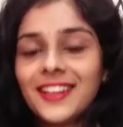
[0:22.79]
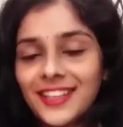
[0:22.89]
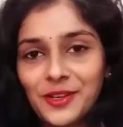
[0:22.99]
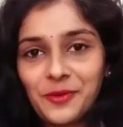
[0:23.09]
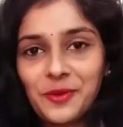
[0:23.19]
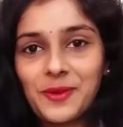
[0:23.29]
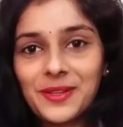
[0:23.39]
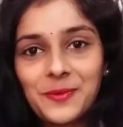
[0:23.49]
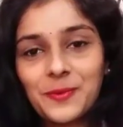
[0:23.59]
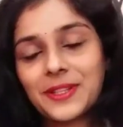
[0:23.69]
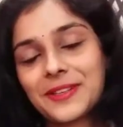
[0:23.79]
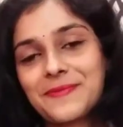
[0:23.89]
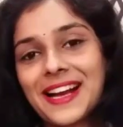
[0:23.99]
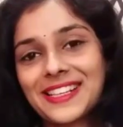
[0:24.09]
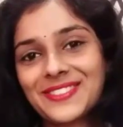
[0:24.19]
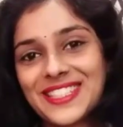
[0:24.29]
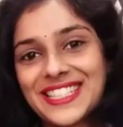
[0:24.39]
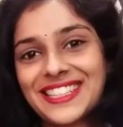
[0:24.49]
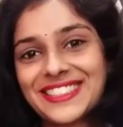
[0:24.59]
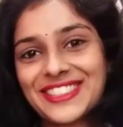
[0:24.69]
Hello everyone, welcome back to my
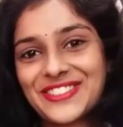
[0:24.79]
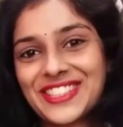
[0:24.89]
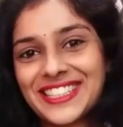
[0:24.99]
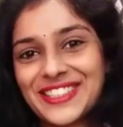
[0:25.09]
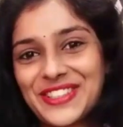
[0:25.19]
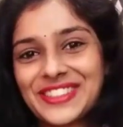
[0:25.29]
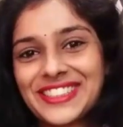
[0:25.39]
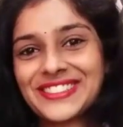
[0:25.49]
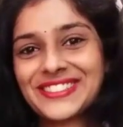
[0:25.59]
channel Shiv Study Studio.